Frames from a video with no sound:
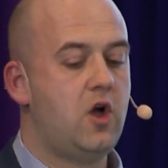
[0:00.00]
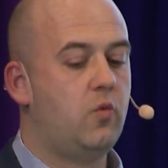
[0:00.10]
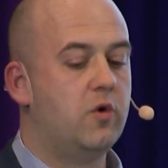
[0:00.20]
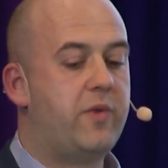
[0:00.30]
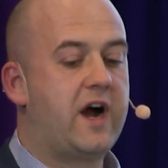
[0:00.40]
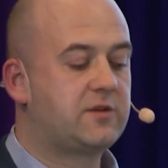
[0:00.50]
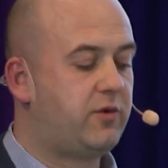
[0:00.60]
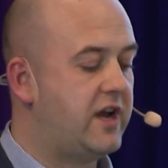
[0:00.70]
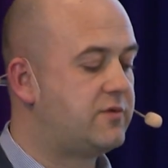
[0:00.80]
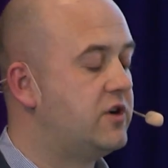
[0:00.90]
We're backed by
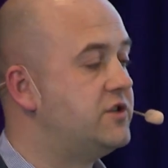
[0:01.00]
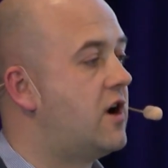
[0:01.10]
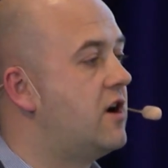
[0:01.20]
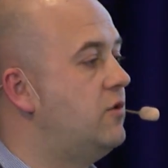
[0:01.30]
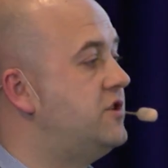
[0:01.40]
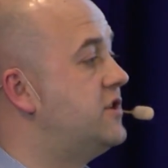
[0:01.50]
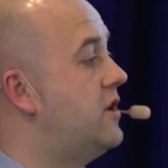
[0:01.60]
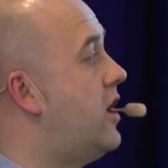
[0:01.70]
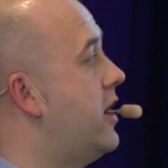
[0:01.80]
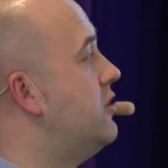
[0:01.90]
Enterprise Ireland, which is an
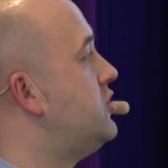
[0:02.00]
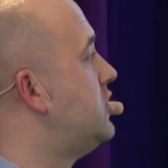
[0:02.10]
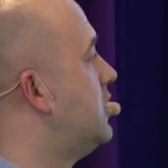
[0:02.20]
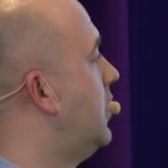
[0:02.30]
Irish